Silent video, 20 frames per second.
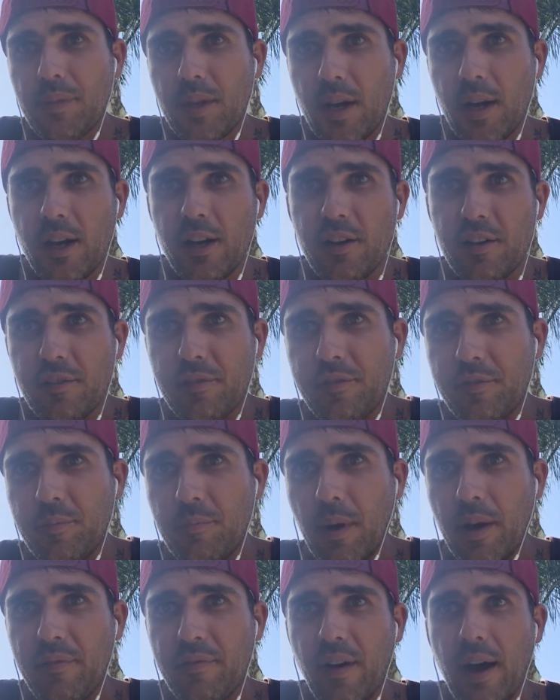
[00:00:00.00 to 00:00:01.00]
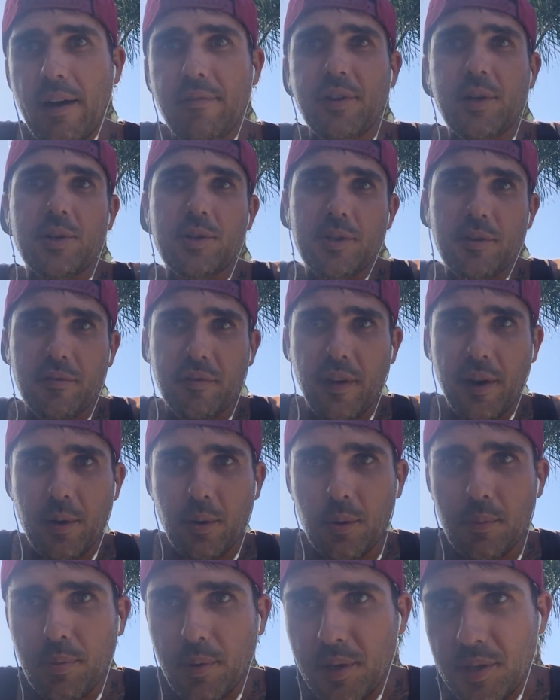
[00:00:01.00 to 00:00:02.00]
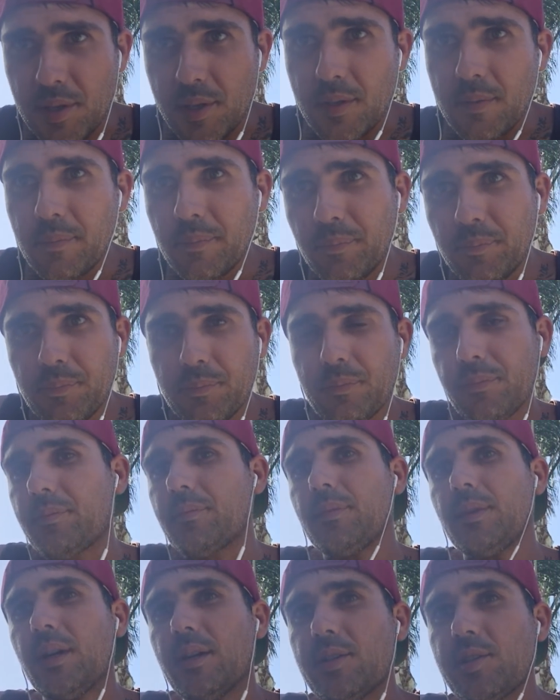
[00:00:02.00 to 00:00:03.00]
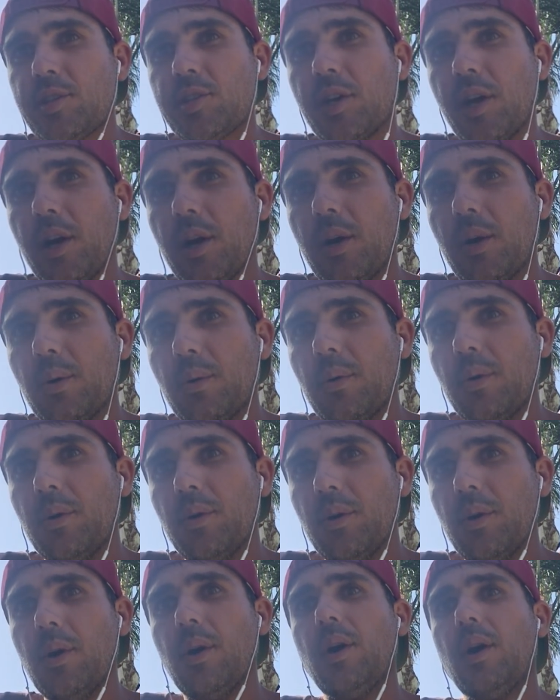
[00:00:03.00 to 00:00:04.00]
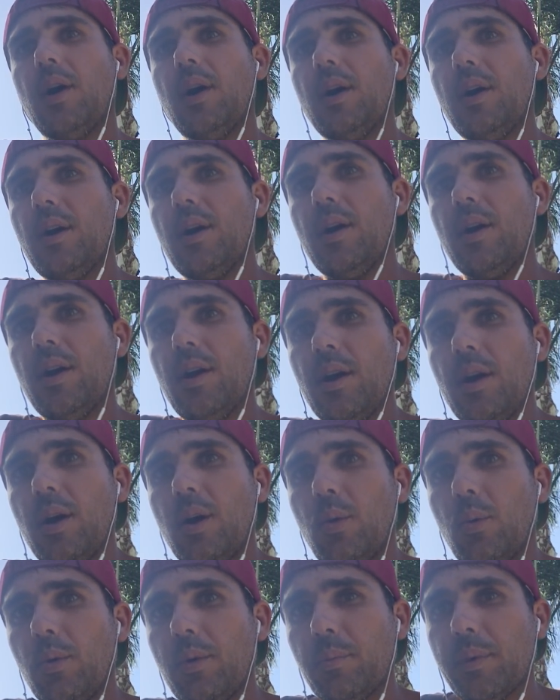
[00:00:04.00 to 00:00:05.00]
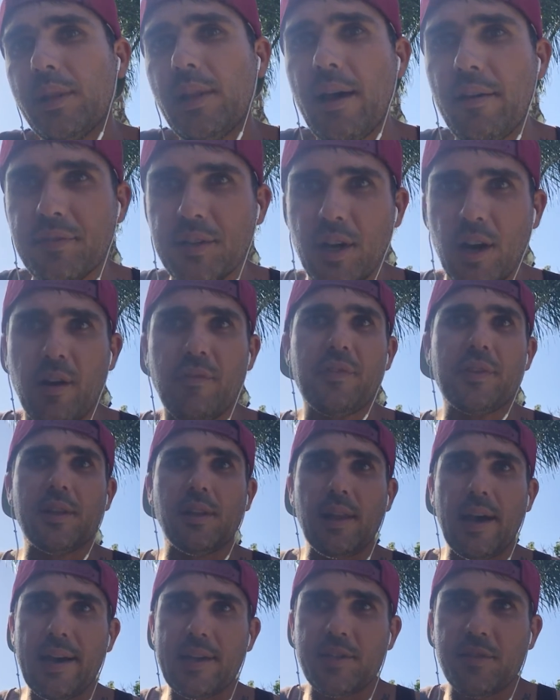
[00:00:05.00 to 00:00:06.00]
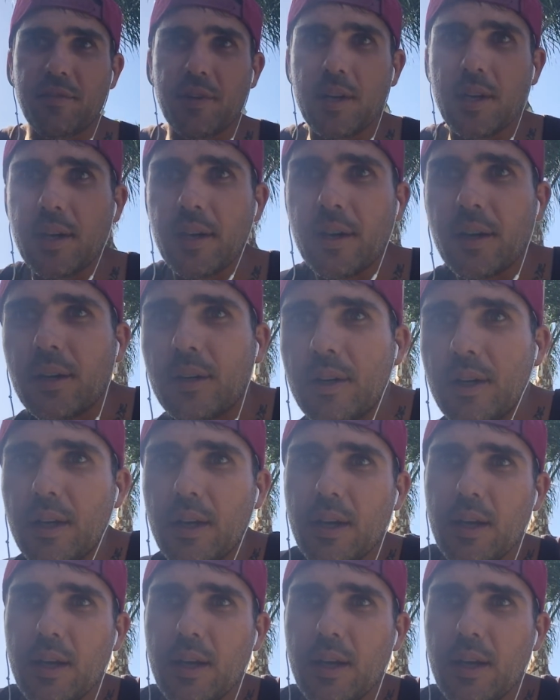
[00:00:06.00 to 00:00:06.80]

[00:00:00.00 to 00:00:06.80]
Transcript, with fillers: of my five years in federal prison. So when we left off in the last video,